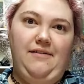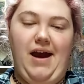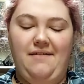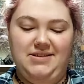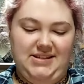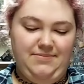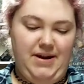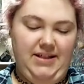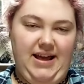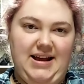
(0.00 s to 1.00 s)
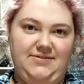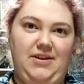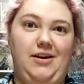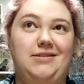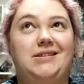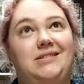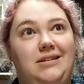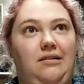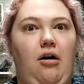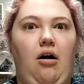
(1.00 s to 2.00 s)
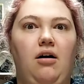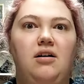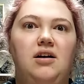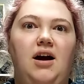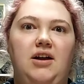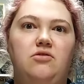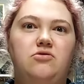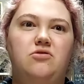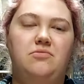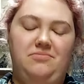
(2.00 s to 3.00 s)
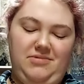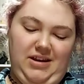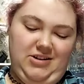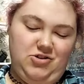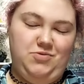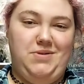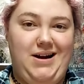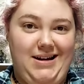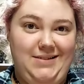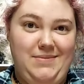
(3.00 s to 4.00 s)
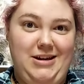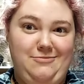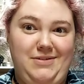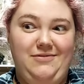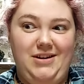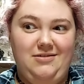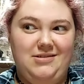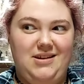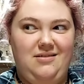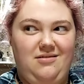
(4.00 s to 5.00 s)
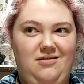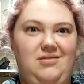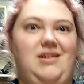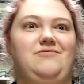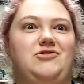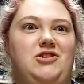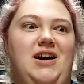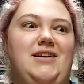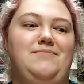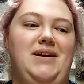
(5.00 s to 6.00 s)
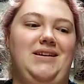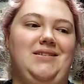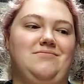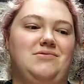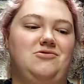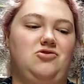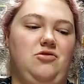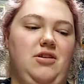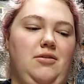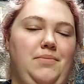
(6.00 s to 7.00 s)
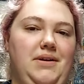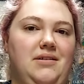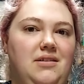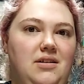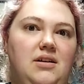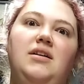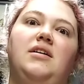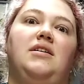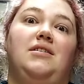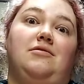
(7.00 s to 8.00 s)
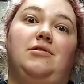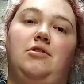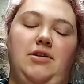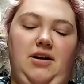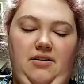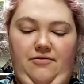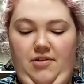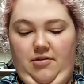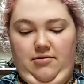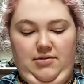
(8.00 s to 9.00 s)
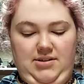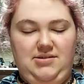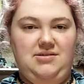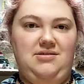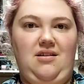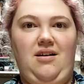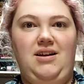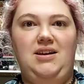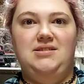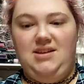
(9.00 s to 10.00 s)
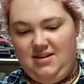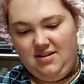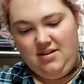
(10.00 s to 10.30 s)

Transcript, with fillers: if you haven't seen my last video, it's a little long. I don't normally try to make my videos that long. I've tried making them shorter, but recording on a phone is not easy